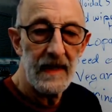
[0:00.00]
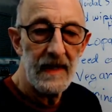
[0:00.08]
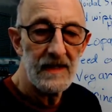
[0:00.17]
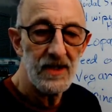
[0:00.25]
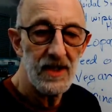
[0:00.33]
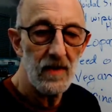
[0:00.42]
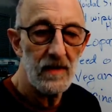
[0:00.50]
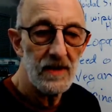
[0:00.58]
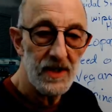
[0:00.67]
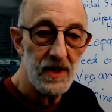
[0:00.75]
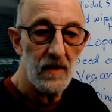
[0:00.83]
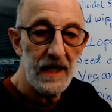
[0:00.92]
And
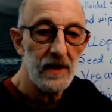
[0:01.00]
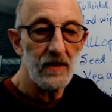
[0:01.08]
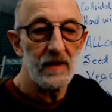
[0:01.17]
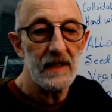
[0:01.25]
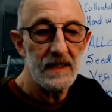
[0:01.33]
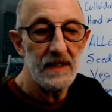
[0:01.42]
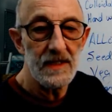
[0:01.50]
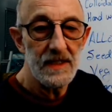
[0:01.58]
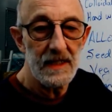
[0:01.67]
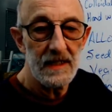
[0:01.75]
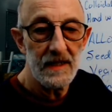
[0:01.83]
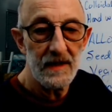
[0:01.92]
so here is
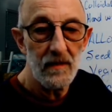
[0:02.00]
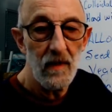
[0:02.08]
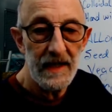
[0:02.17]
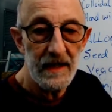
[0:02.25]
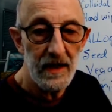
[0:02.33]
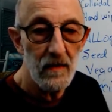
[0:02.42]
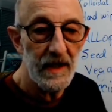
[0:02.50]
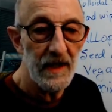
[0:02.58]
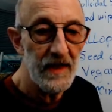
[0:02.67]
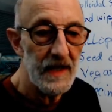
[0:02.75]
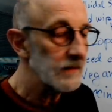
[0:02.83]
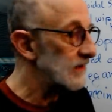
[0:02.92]
the way that you want to
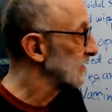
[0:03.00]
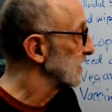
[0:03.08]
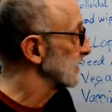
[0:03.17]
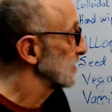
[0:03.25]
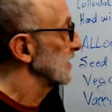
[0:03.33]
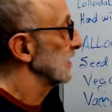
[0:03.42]
think about these things.